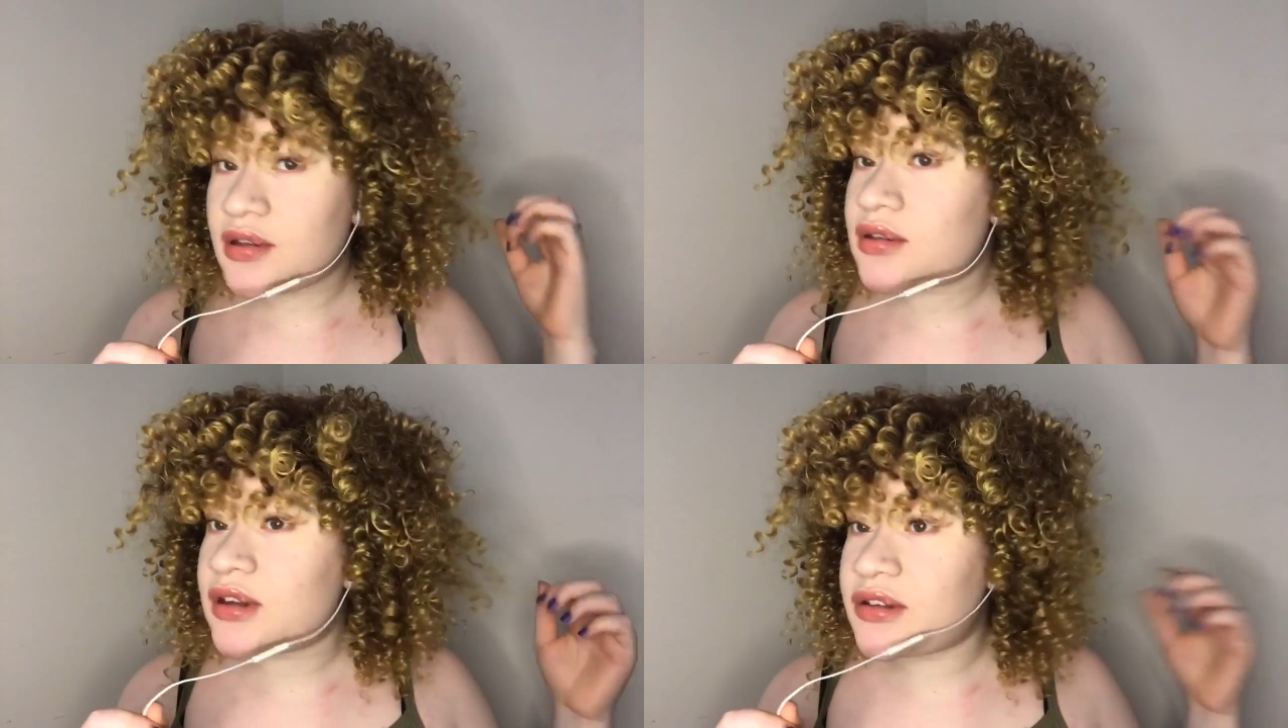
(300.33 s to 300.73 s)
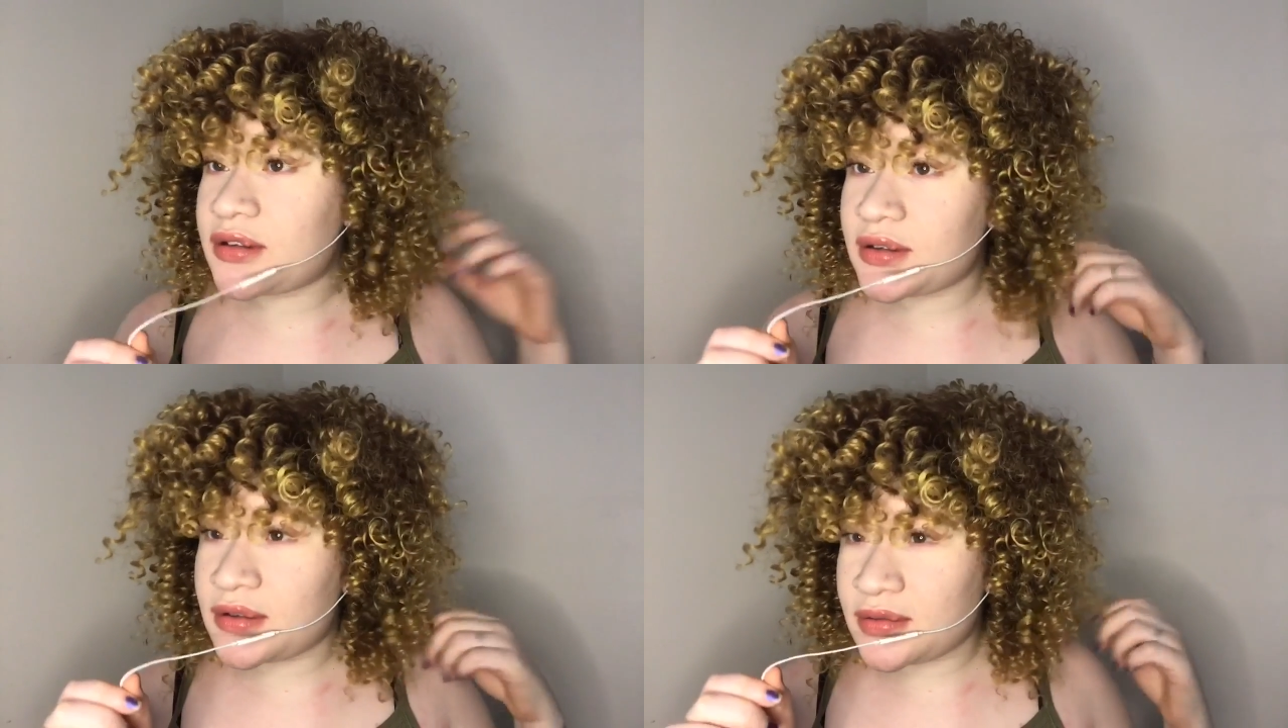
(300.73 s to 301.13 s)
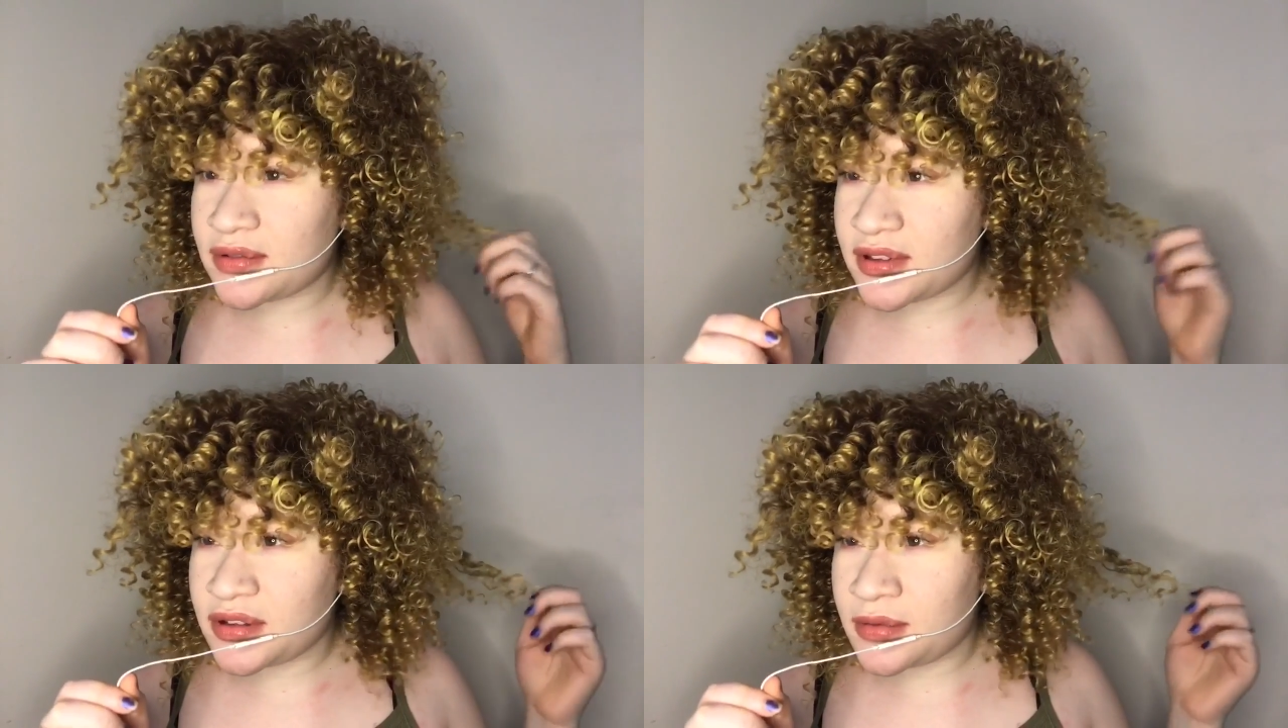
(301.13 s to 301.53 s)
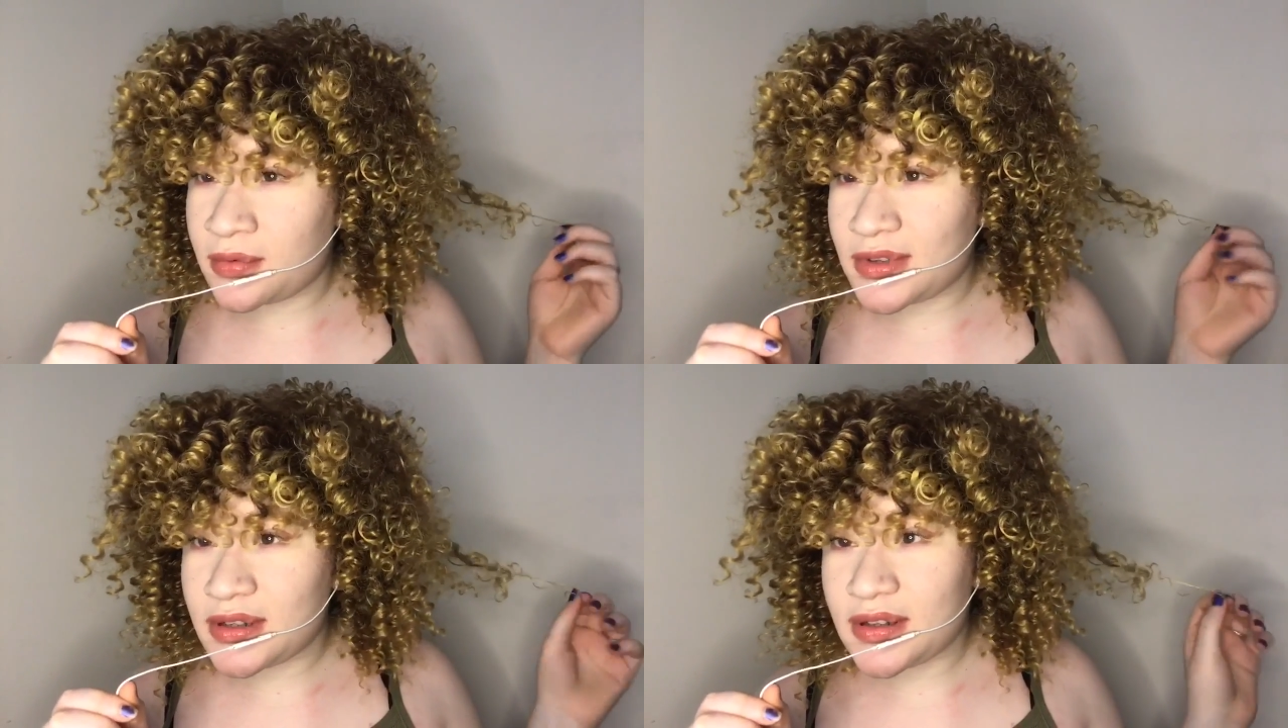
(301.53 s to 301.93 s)
like the curls on the
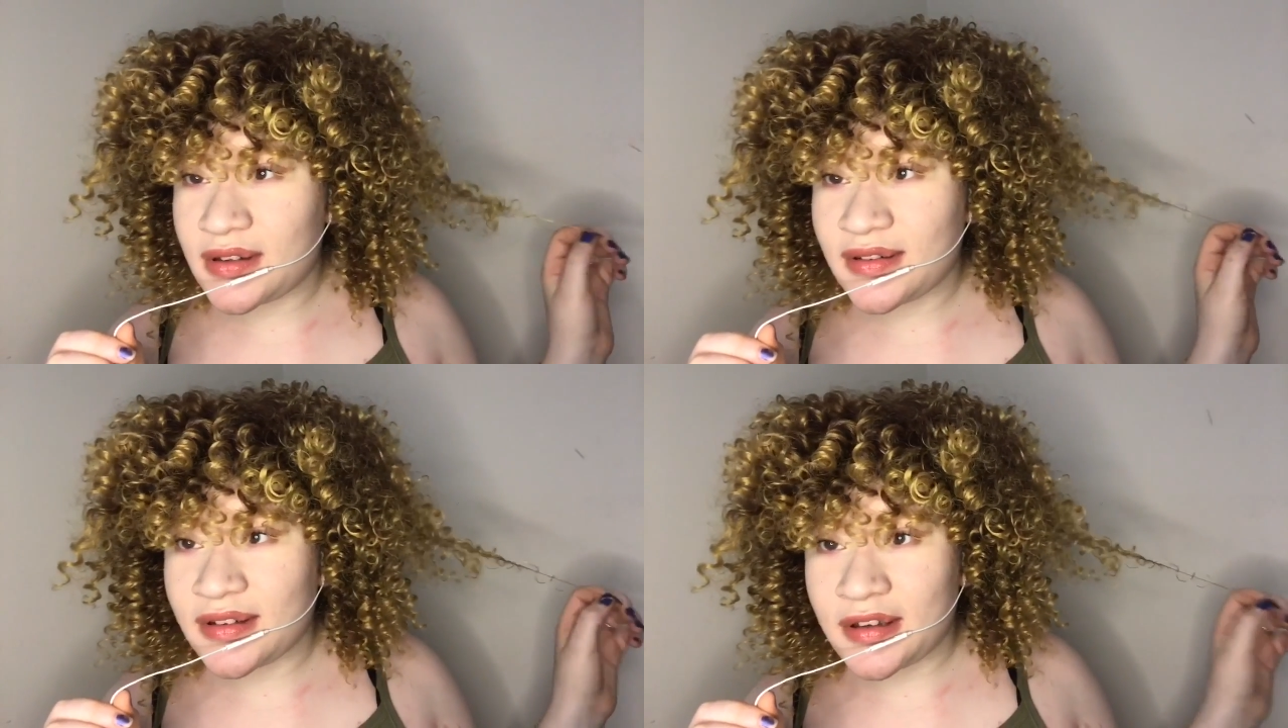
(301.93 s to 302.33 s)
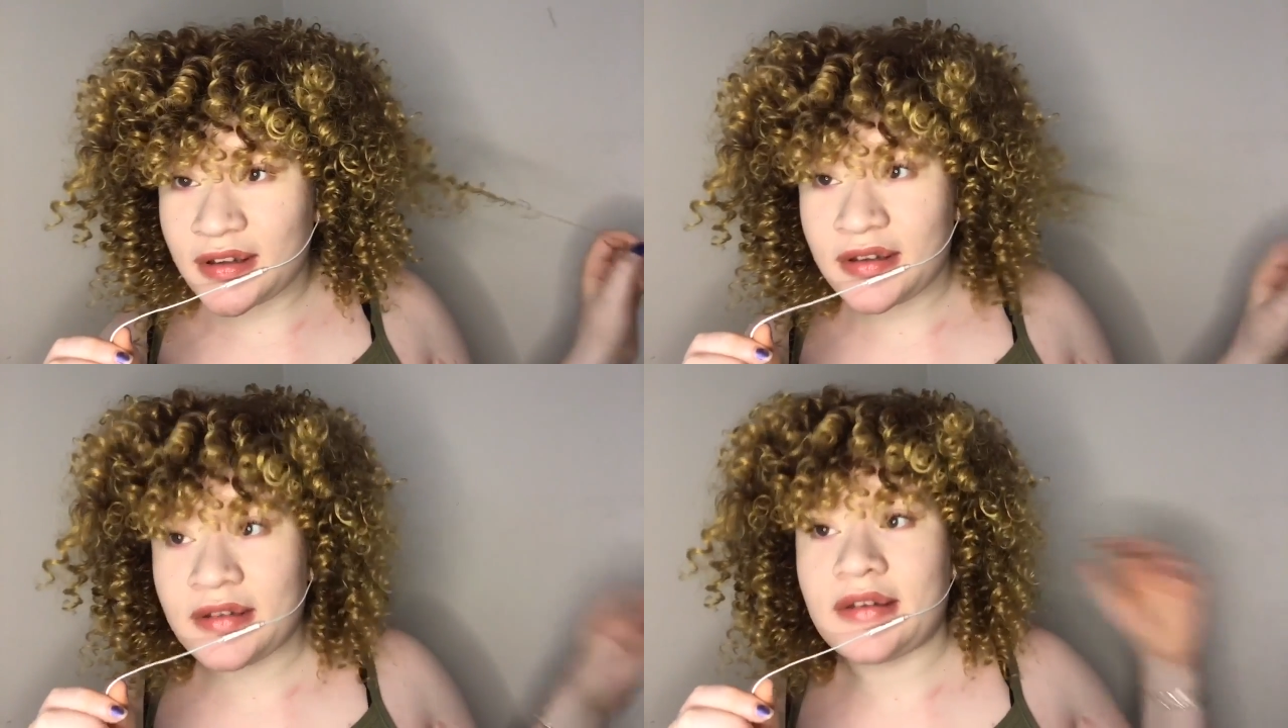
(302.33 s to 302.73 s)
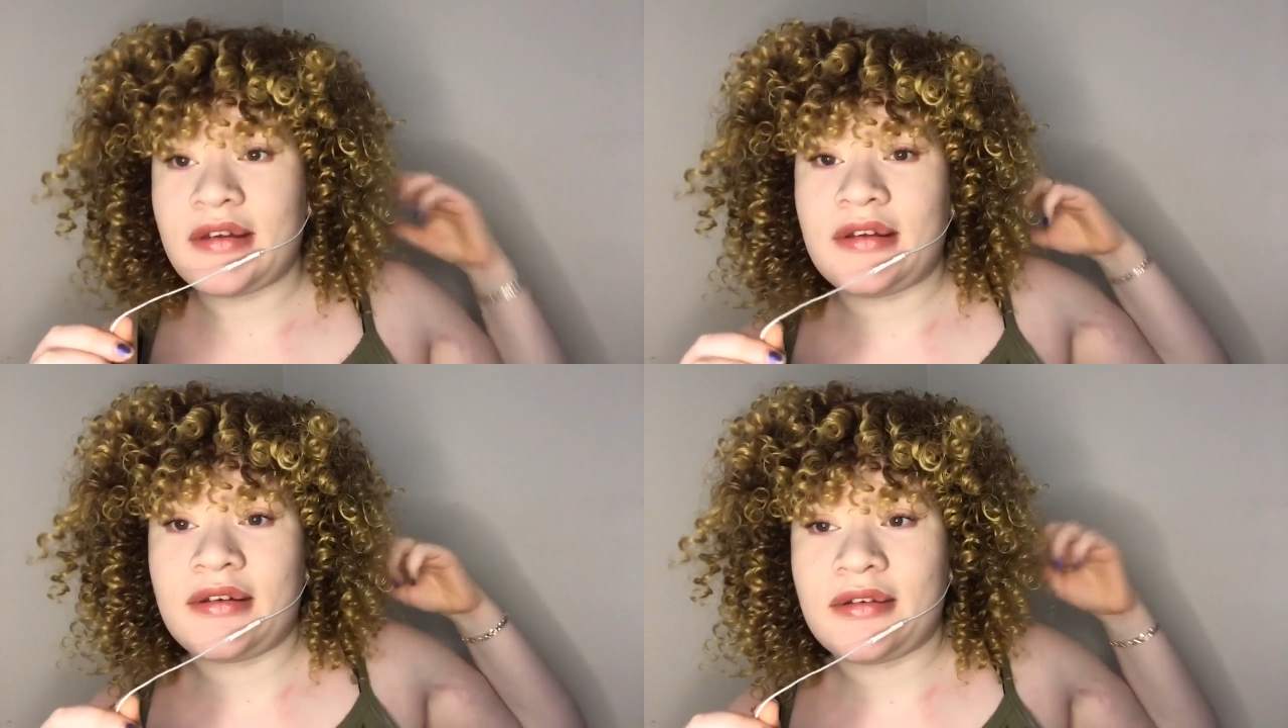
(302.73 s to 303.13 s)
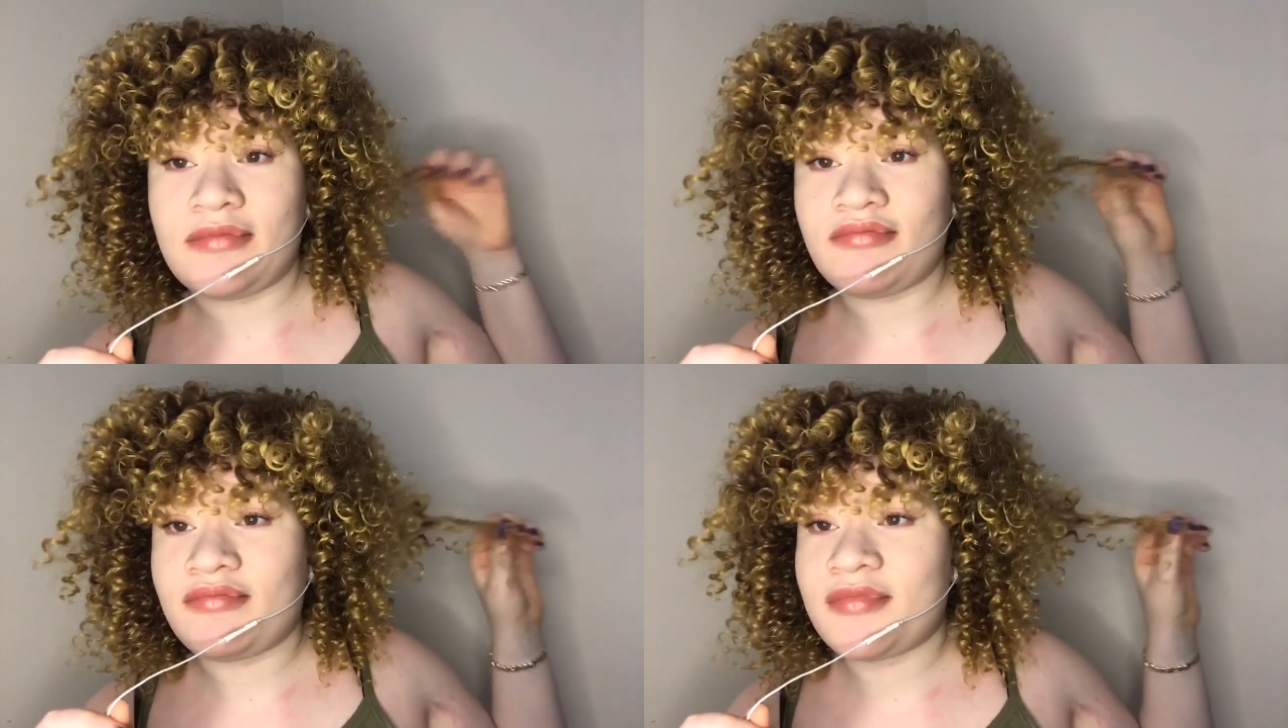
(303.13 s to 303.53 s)
wig is nice and
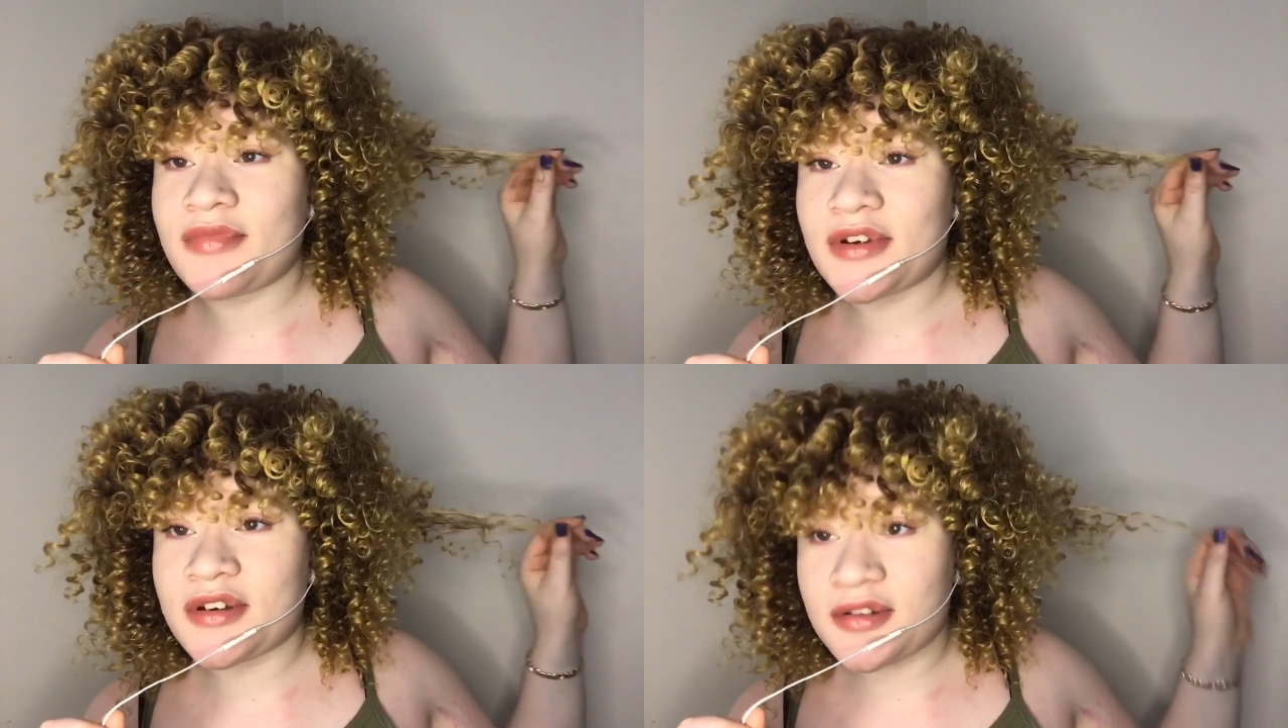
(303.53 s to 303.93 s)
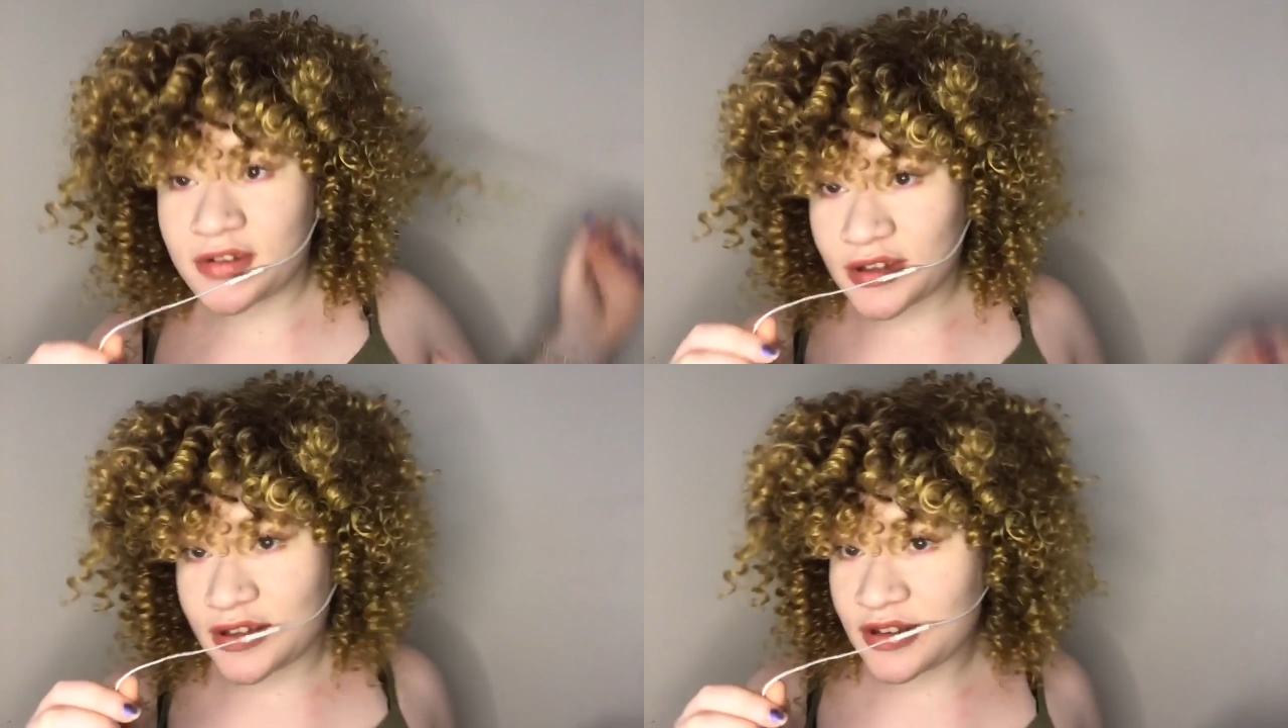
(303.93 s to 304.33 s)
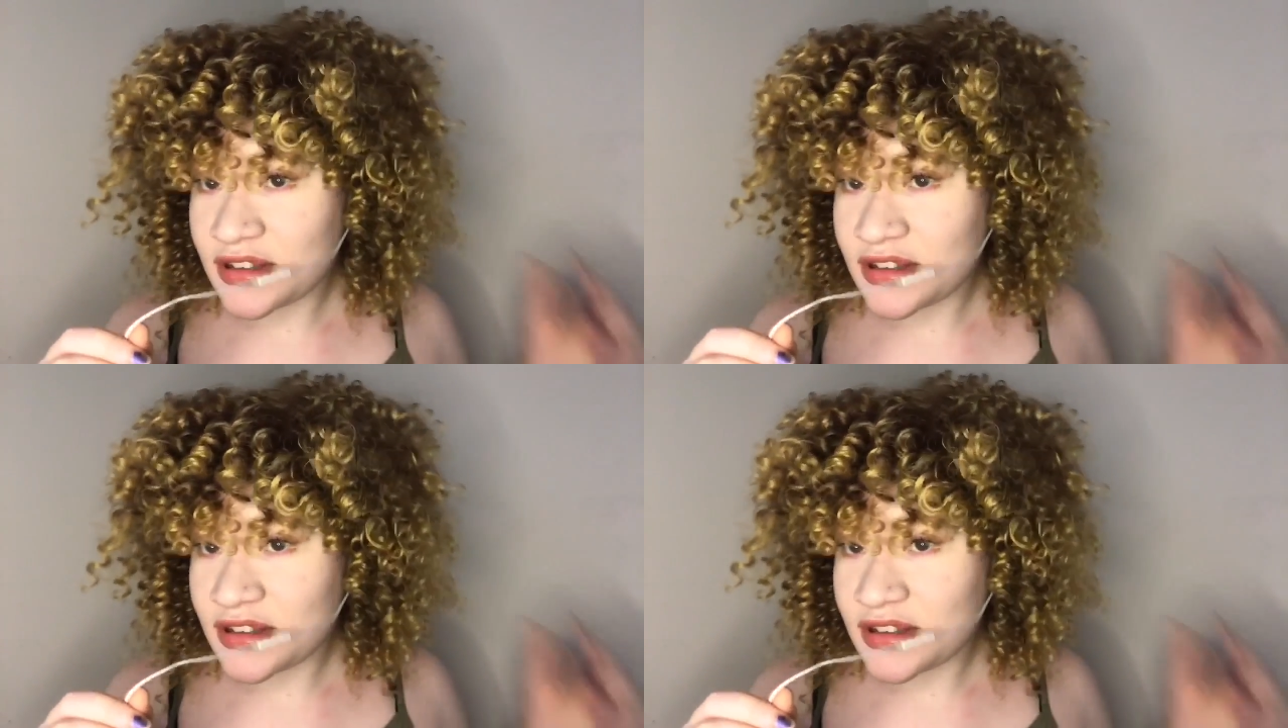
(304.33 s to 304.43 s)
curly.